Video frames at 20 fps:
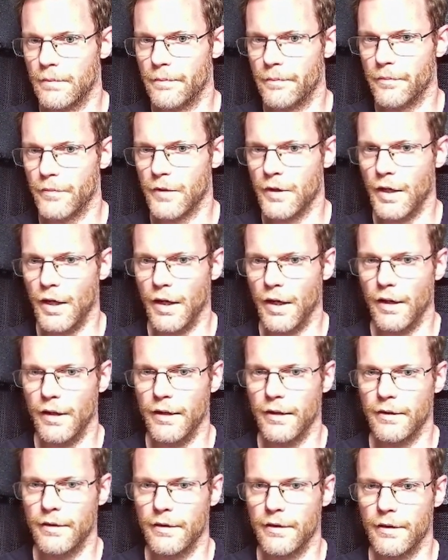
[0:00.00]
yeah,
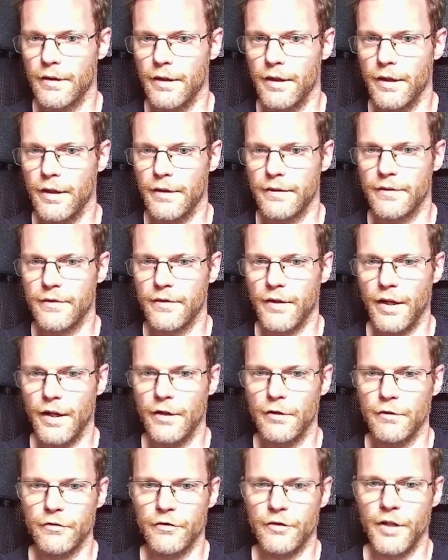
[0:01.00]
inside
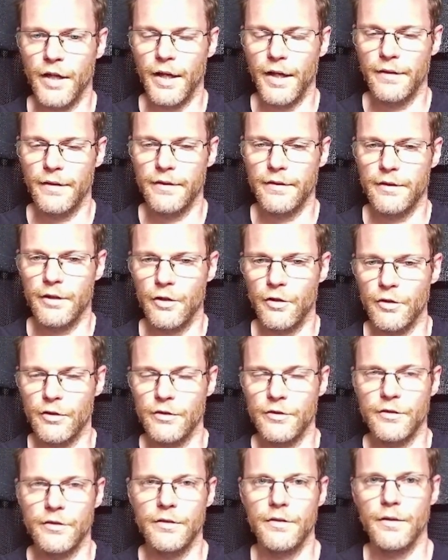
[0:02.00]
of that there
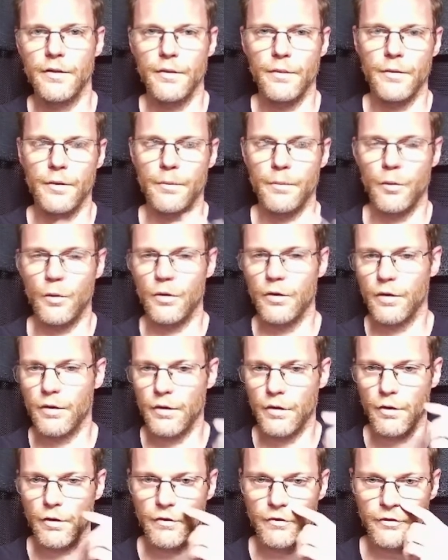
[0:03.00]
is the border
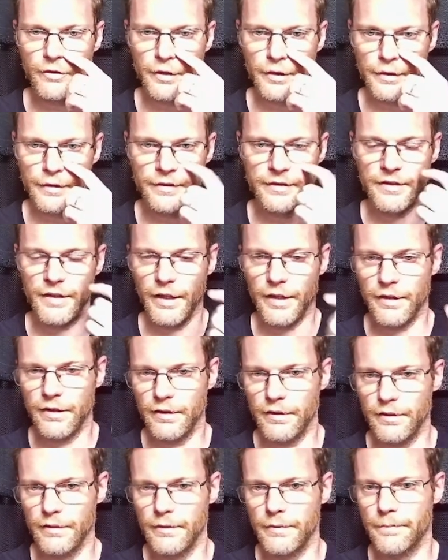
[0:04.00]
of the
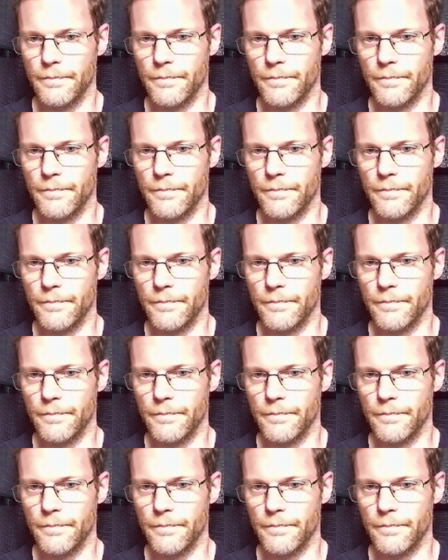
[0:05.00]
second